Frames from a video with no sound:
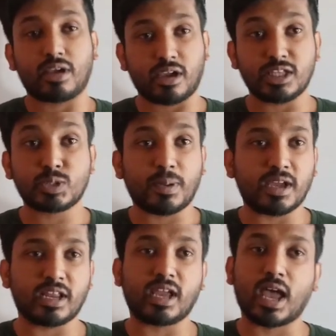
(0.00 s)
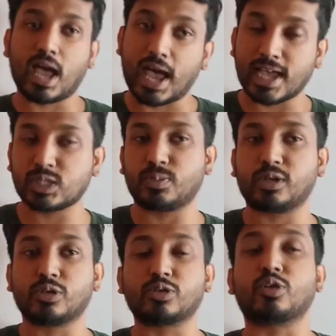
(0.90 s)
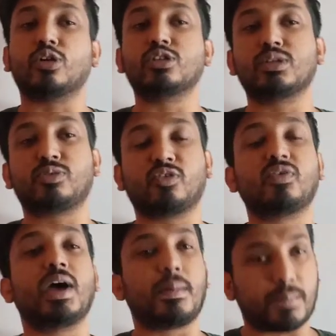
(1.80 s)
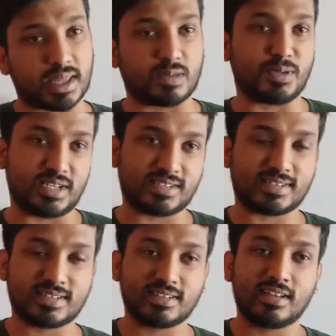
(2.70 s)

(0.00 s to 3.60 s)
inspiring aspect of the concept of mathematics.